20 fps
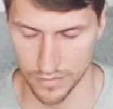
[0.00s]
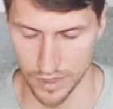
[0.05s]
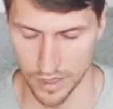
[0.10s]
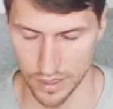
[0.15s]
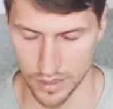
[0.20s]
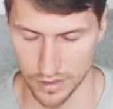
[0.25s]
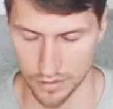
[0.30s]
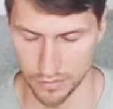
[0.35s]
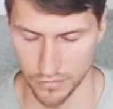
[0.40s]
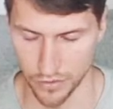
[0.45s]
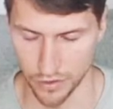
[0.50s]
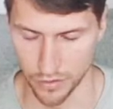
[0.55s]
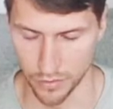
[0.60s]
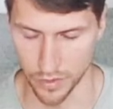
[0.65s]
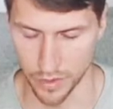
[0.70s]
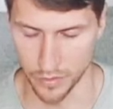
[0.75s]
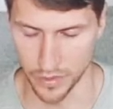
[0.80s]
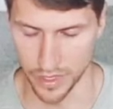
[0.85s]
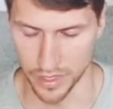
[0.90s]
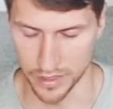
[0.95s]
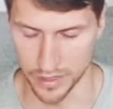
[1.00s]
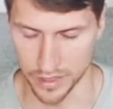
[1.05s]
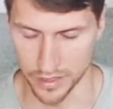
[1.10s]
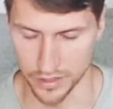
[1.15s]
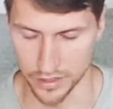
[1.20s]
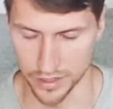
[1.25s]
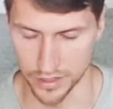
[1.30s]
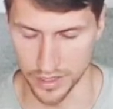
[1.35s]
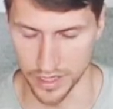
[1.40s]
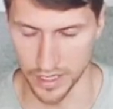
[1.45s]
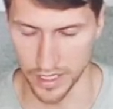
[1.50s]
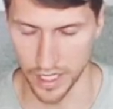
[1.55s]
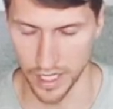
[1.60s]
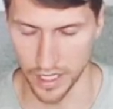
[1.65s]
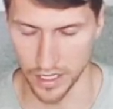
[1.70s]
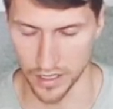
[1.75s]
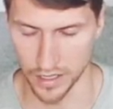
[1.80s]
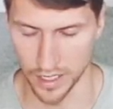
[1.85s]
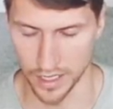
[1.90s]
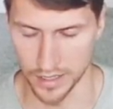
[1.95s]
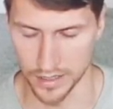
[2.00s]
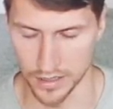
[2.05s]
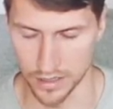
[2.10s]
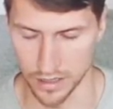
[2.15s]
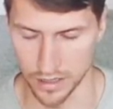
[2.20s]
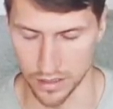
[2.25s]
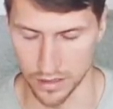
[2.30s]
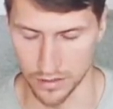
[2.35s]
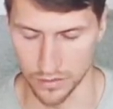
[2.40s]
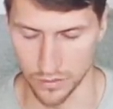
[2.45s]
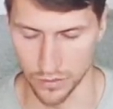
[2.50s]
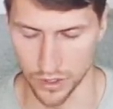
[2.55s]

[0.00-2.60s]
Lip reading: And for 1 minute, just inhale and exhale.